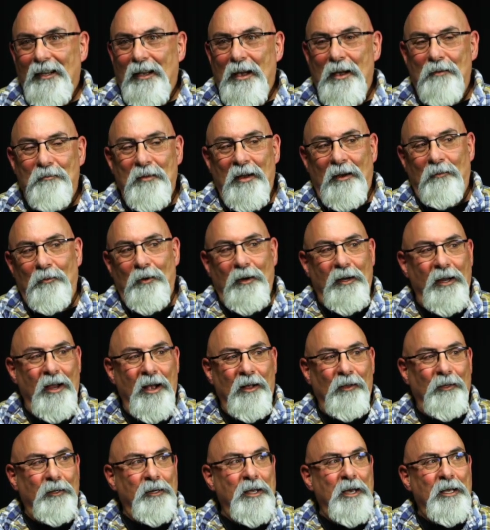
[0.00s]
I remember
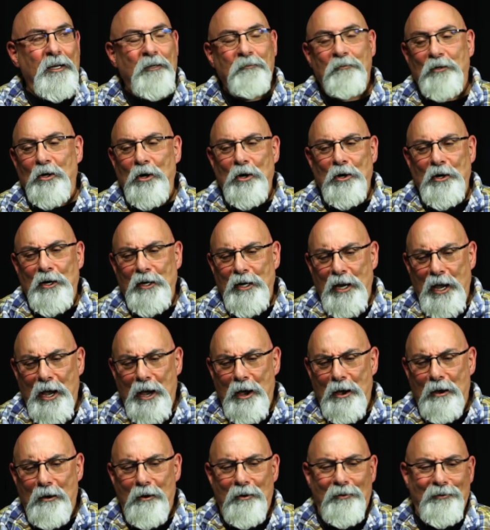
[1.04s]
yelling at them, turn it
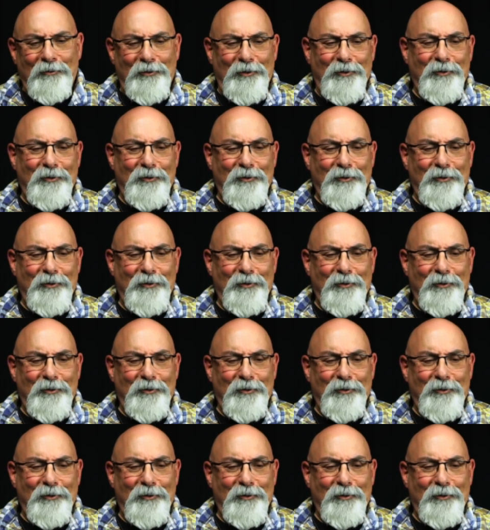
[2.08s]
down.